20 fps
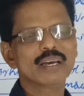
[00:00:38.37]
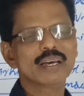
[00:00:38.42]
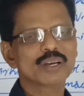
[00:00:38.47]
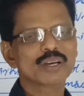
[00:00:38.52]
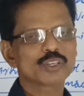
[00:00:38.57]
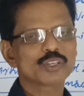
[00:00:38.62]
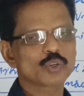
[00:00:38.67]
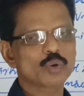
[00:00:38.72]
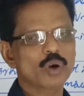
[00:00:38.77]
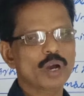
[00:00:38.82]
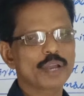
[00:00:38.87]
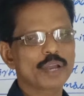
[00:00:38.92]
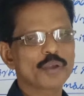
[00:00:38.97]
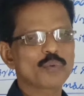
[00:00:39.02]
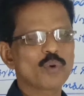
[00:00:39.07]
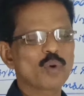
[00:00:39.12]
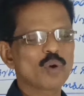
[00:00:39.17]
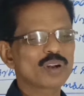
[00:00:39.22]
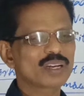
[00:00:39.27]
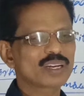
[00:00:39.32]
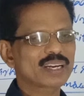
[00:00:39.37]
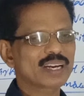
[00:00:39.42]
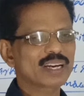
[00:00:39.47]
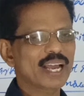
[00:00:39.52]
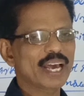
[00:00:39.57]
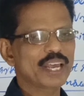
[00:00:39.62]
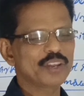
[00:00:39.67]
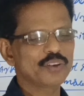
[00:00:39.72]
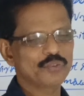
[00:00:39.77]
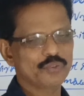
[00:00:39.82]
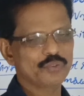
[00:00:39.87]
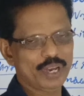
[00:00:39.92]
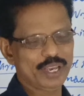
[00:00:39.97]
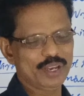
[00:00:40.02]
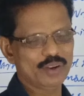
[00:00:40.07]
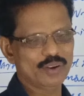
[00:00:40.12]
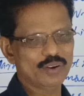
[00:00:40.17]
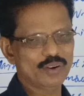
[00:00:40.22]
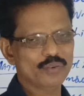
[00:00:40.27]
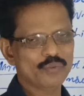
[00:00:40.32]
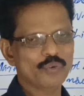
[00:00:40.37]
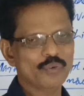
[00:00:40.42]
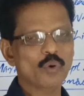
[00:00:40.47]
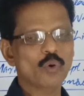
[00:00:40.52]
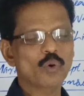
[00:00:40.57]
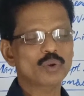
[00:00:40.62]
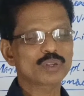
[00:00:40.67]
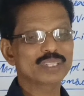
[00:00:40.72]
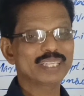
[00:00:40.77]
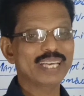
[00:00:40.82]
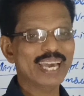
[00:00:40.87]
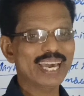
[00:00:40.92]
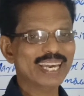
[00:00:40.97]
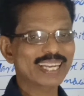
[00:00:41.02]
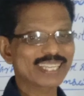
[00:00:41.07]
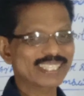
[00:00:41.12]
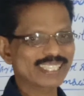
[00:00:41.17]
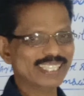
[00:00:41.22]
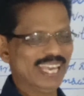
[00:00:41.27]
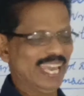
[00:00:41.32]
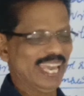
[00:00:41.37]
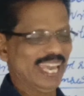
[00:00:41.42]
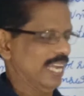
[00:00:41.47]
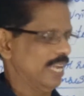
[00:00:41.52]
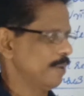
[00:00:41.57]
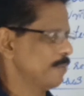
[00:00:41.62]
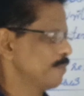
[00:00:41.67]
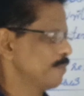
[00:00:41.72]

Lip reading: so I want to clarify for their sake.